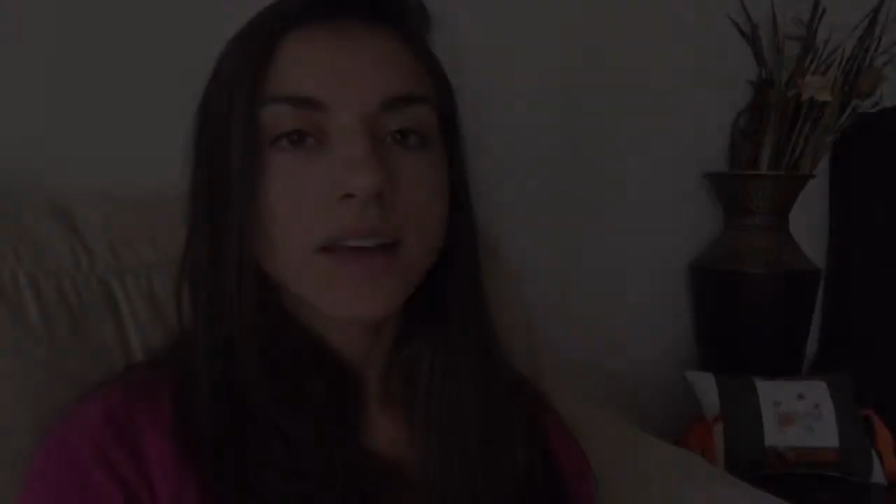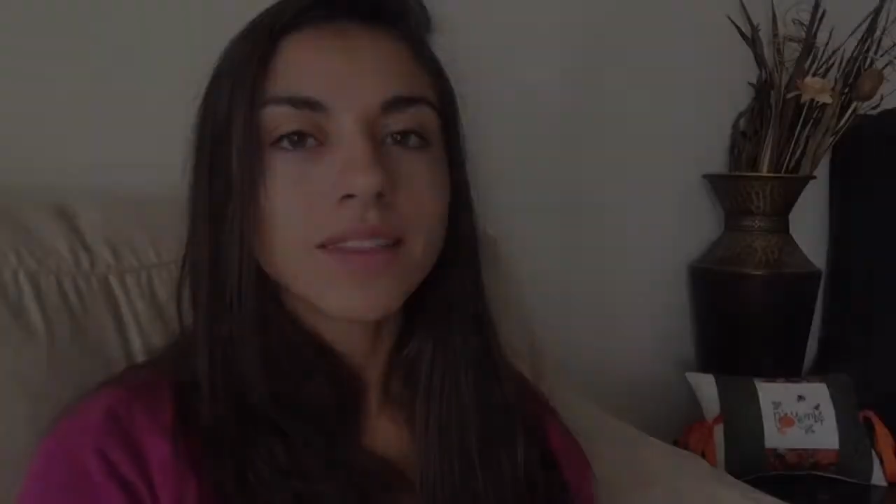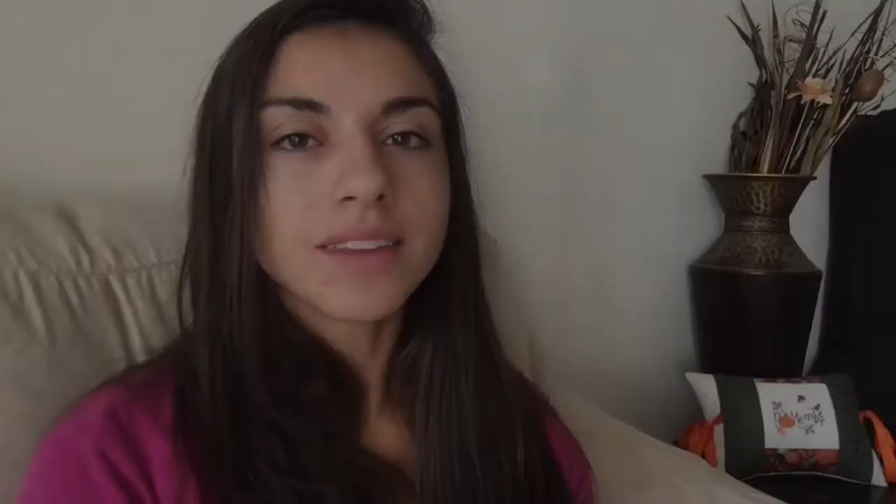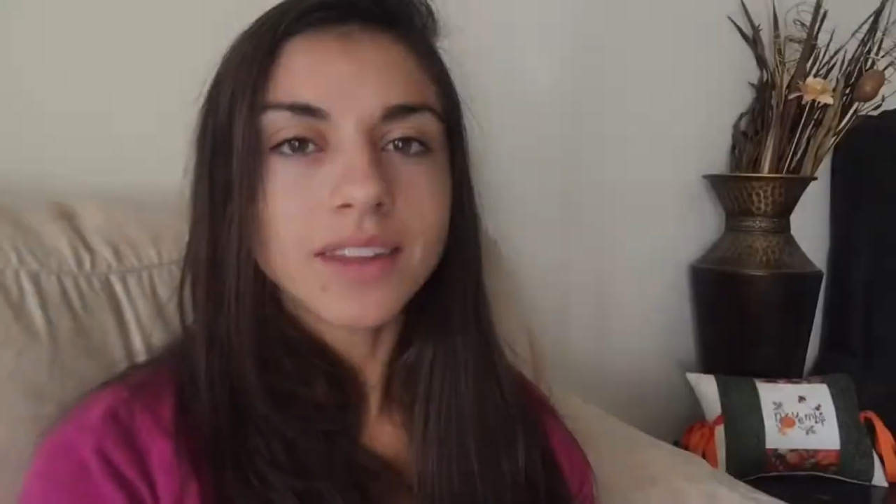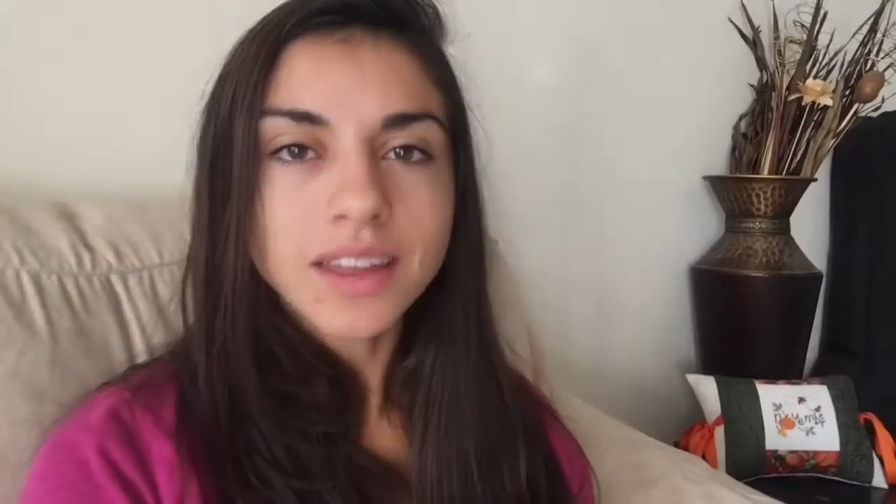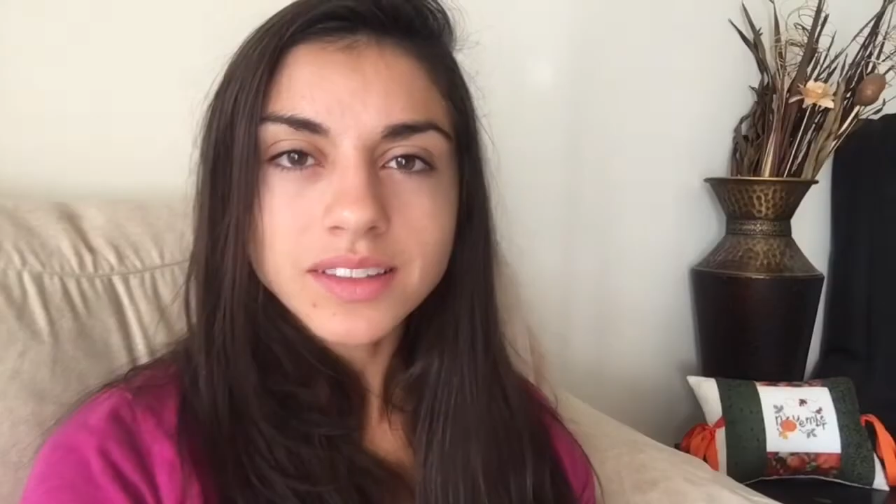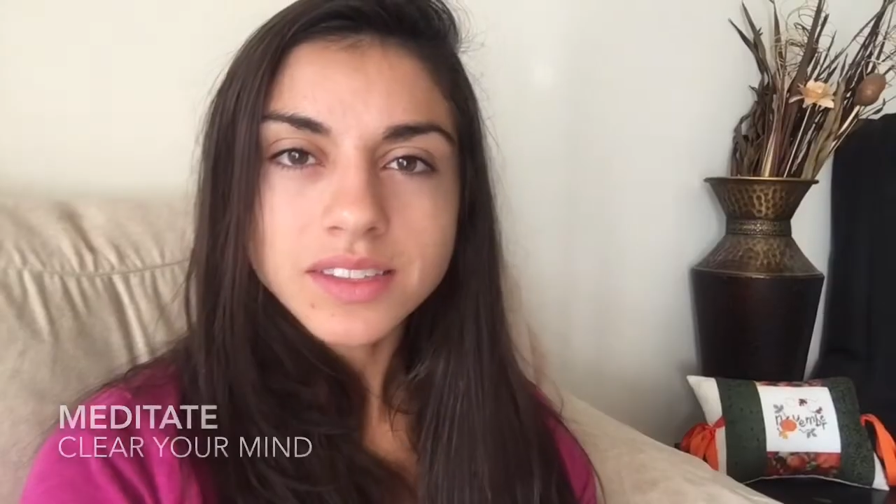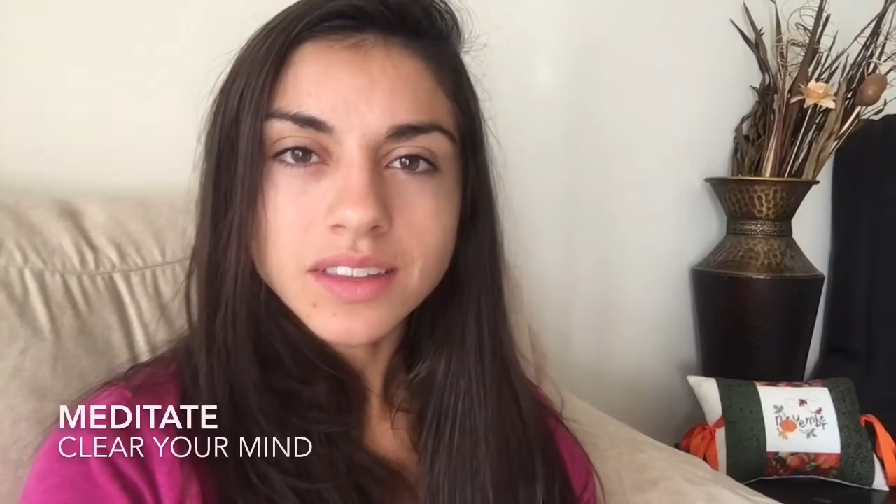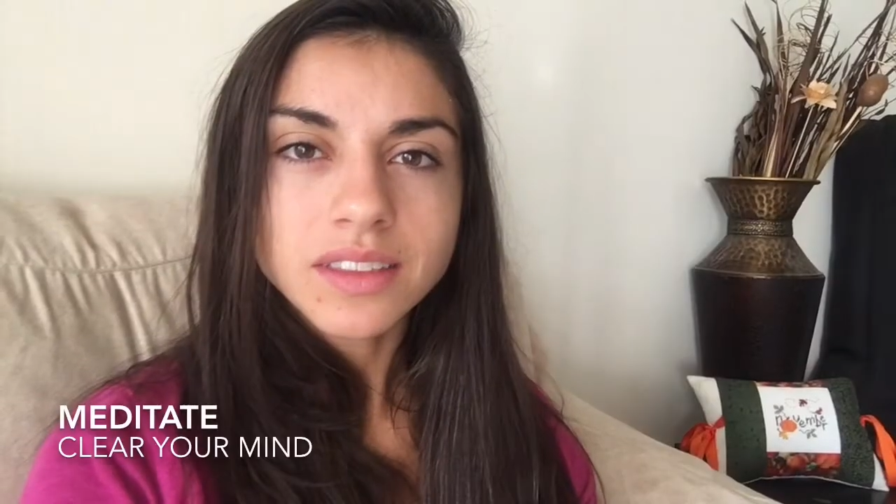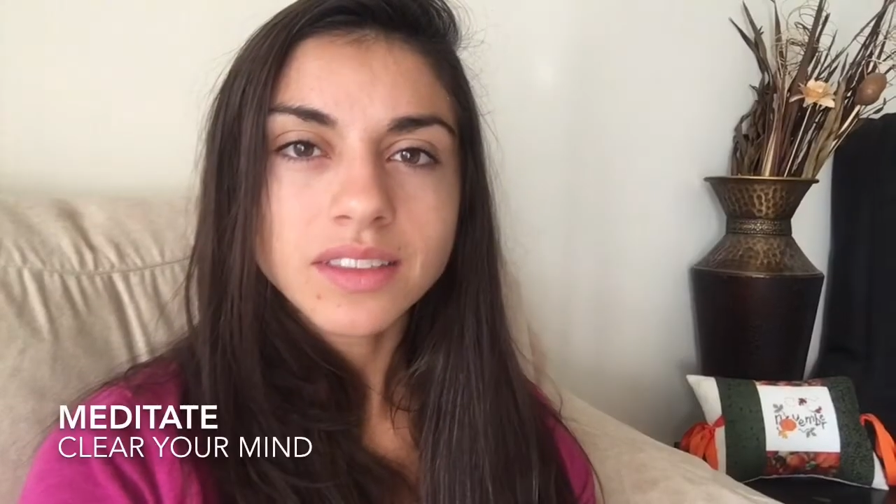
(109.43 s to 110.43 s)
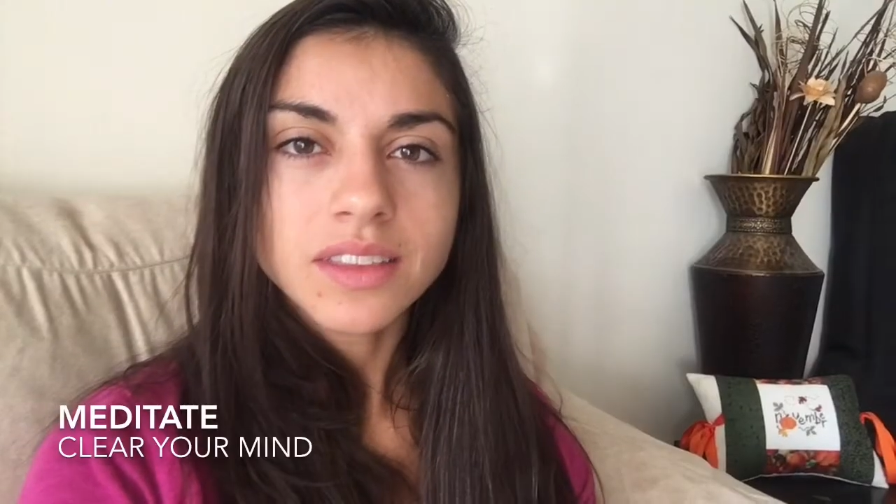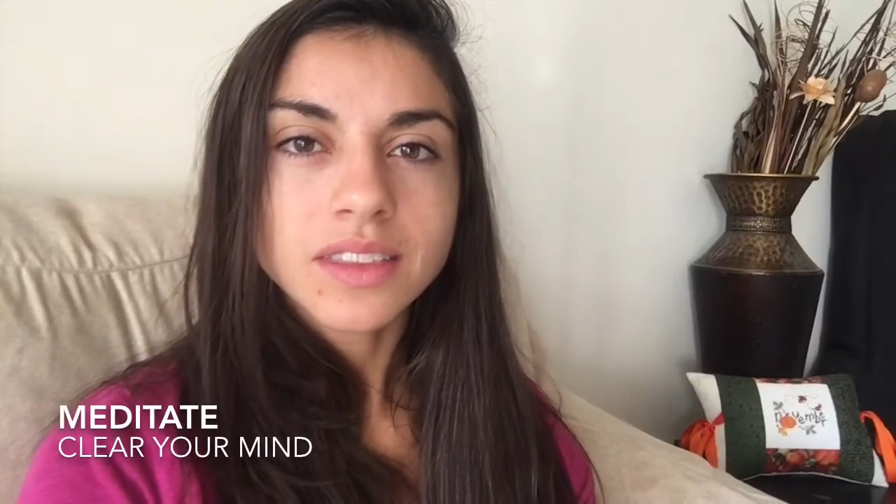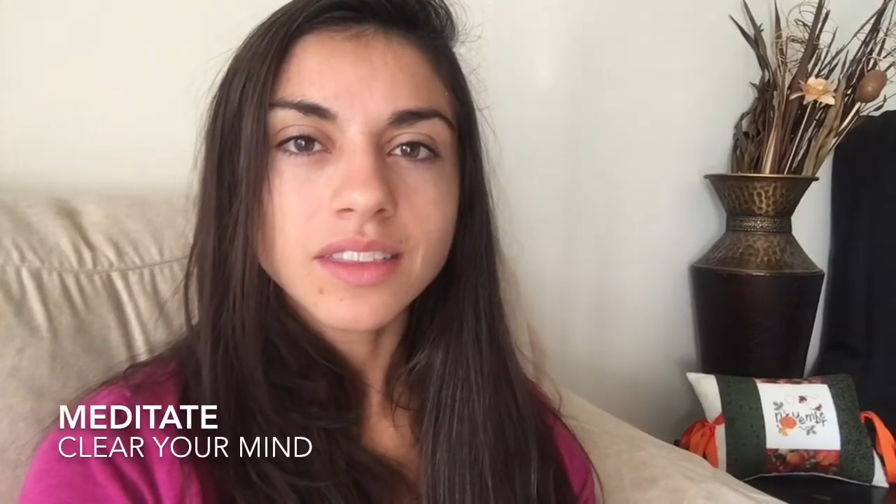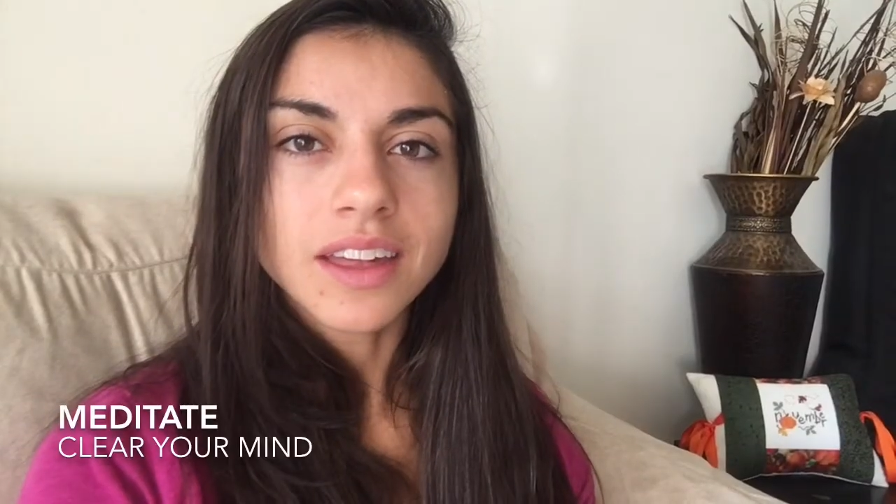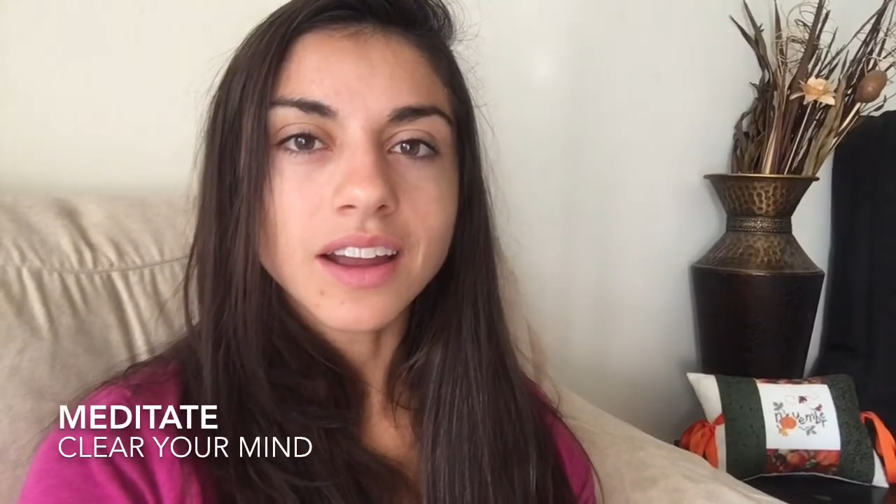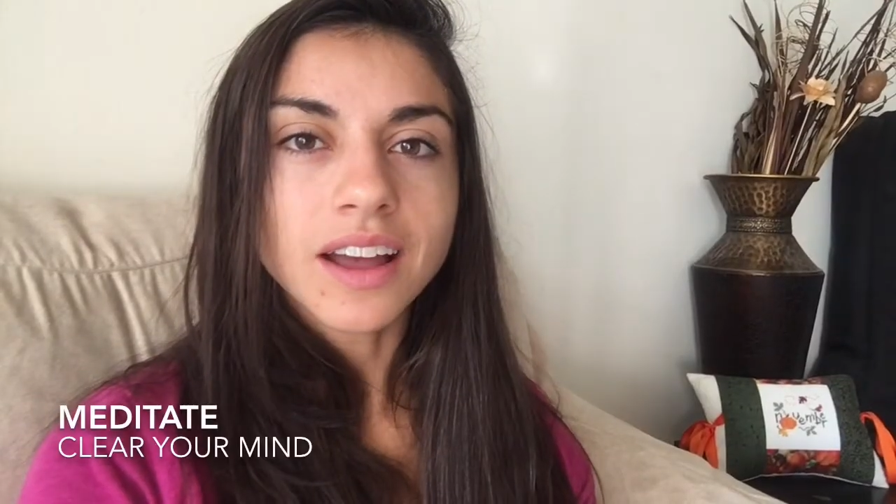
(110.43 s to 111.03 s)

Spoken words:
The next thing that